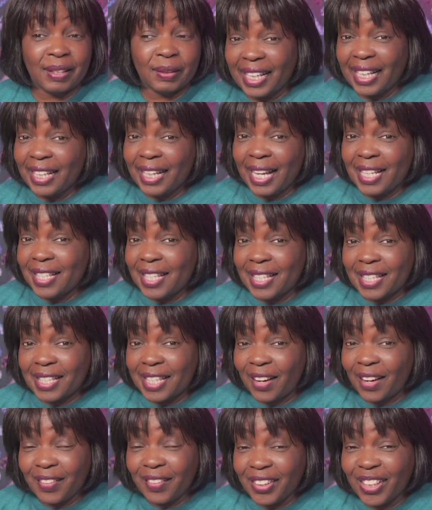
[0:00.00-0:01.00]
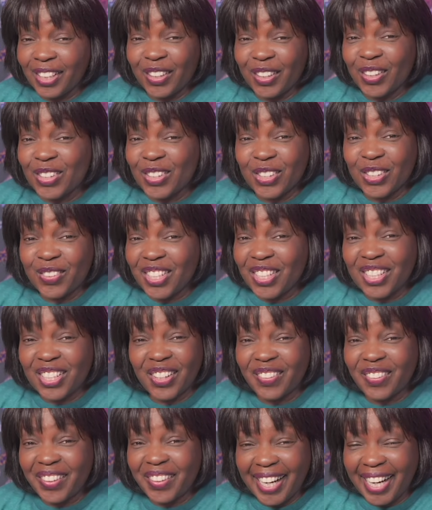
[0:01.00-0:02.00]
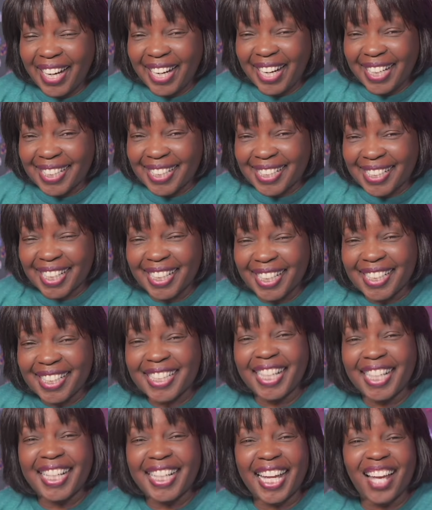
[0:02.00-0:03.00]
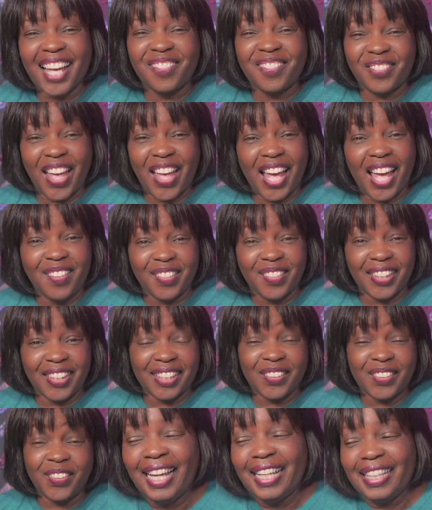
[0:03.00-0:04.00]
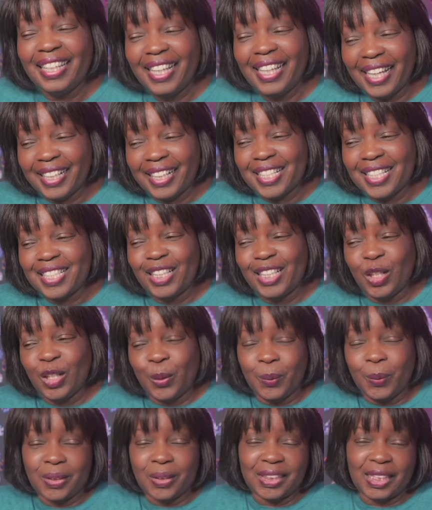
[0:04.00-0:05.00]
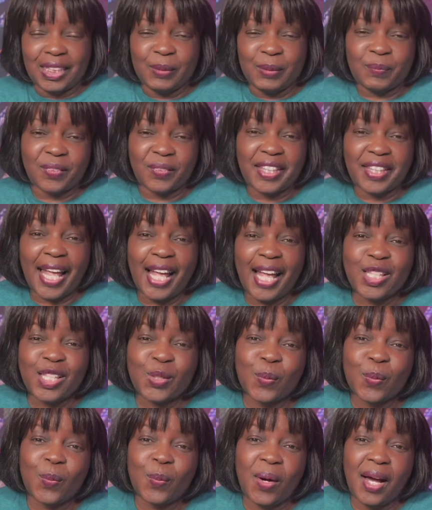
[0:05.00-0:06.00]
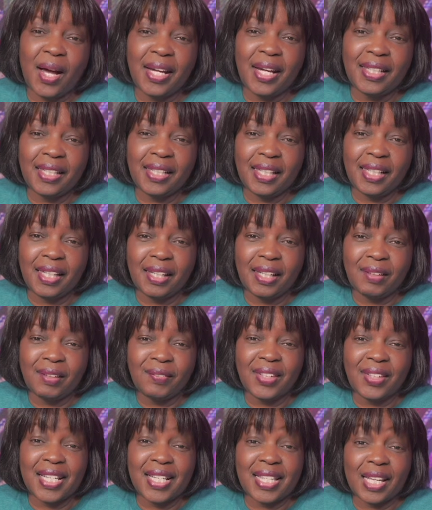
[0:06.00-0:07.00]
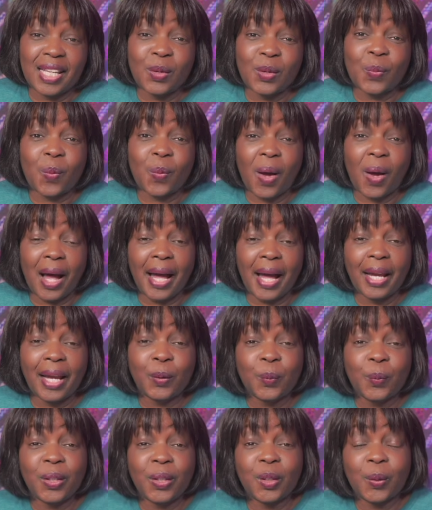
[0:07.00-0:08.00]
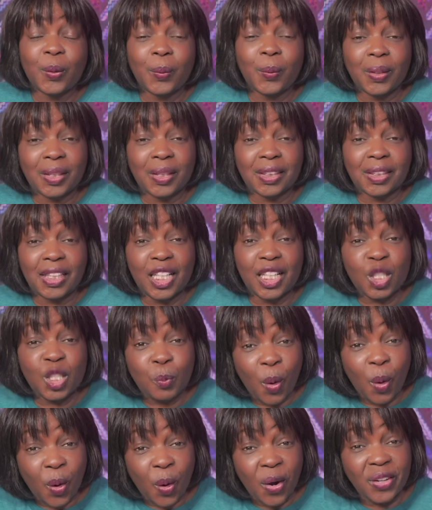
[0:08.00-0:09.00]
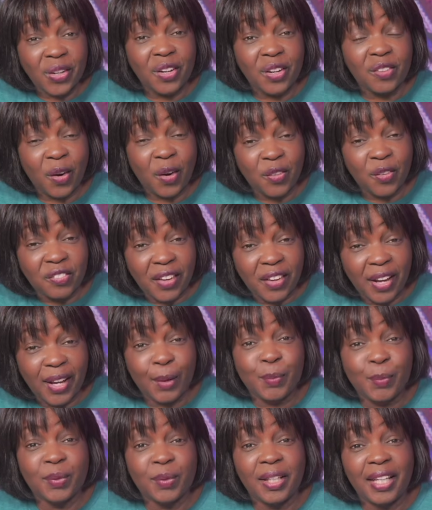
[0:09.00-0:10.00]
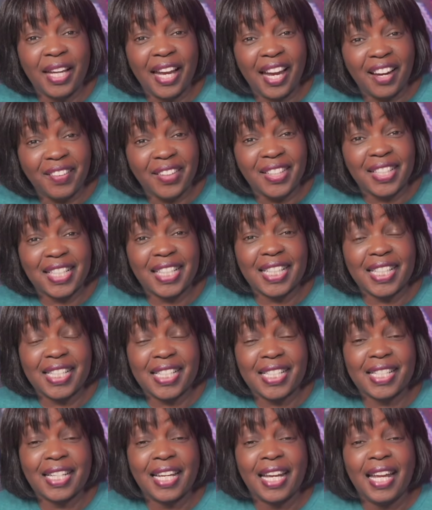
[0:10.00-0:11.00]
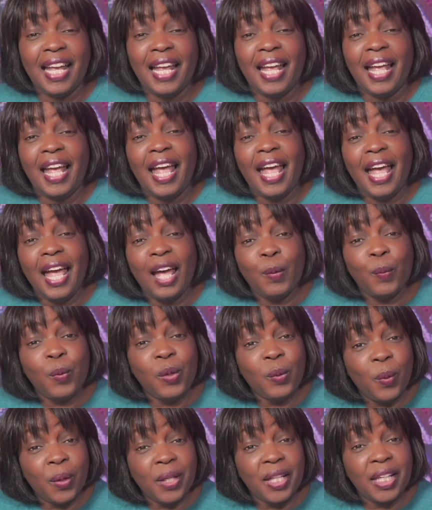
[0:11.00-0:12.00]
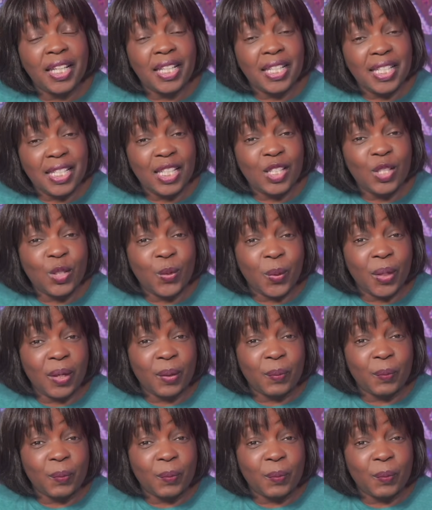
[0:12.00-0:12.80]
They didn't necessarily go to a Joann's to get fabric. Legacy quilting. That's one reason why we quilt. It's part of our family heritage and we want to continue it.